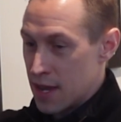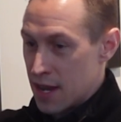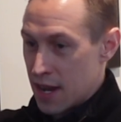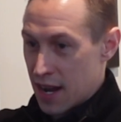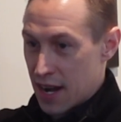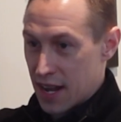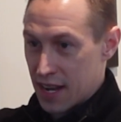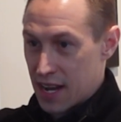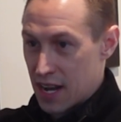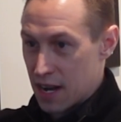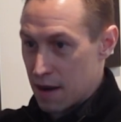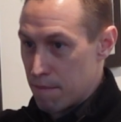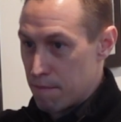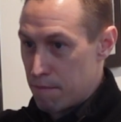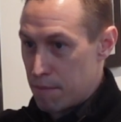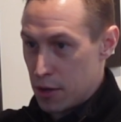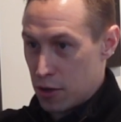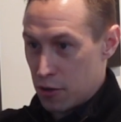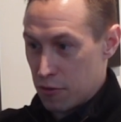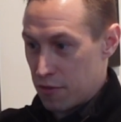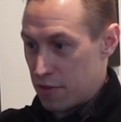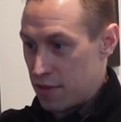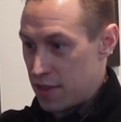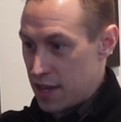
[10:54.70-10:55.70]
And I kind of
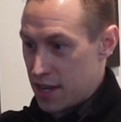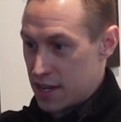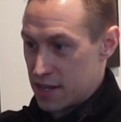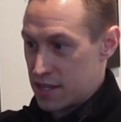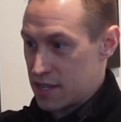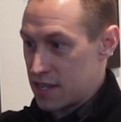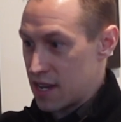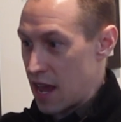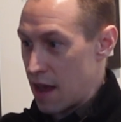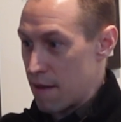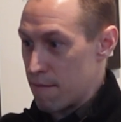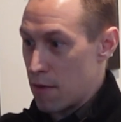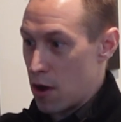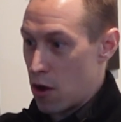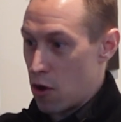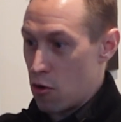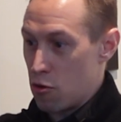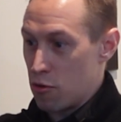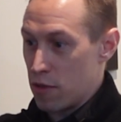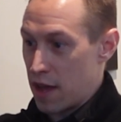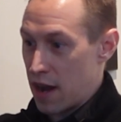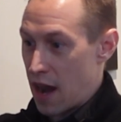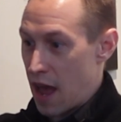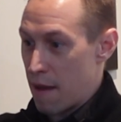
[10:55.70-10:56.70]
built this
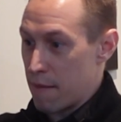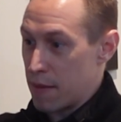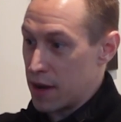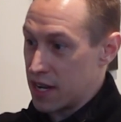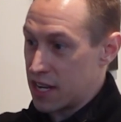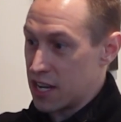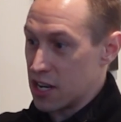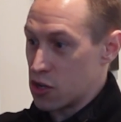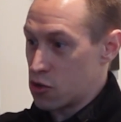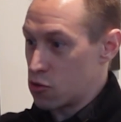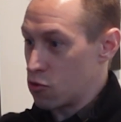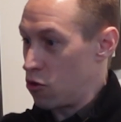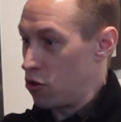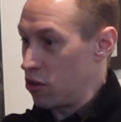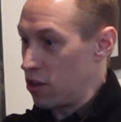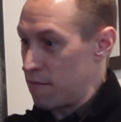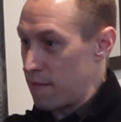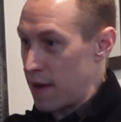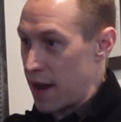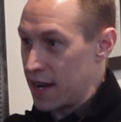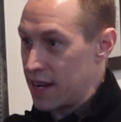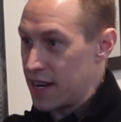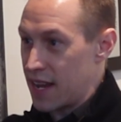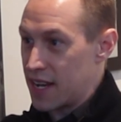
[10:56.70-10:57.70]
MO that I'm in control
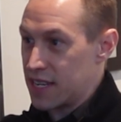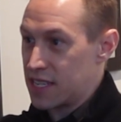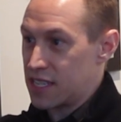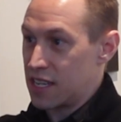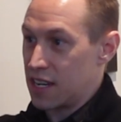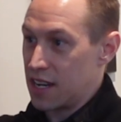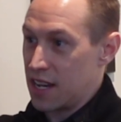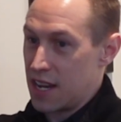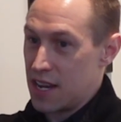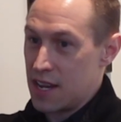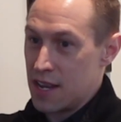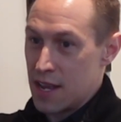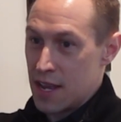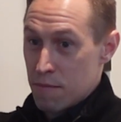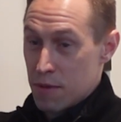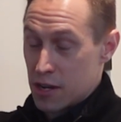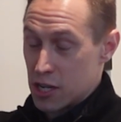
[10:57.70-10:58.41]
of my destiny,